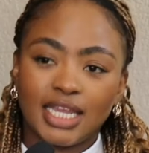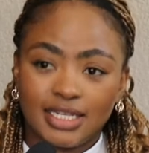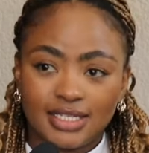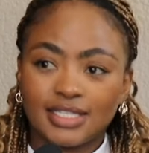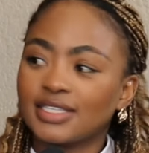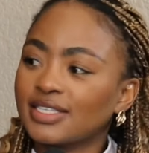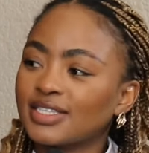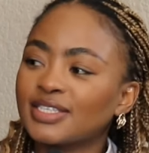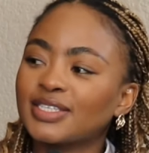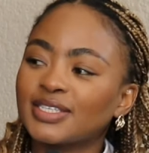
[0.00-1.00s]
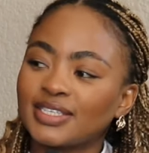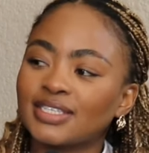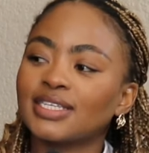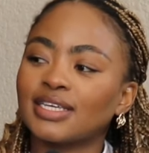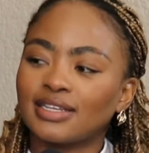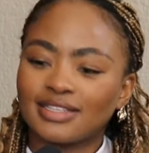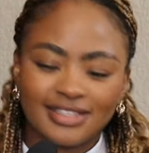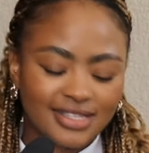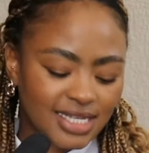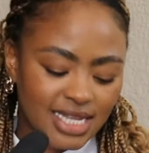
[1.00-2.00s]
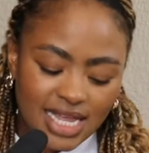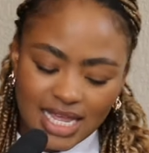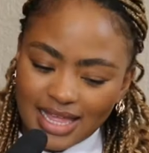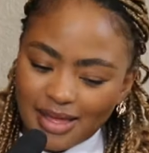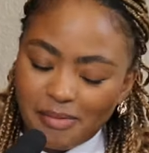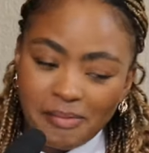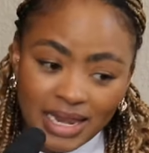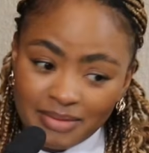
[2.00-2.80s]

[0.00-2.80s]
It is. So uh, it you're is. you're very generous.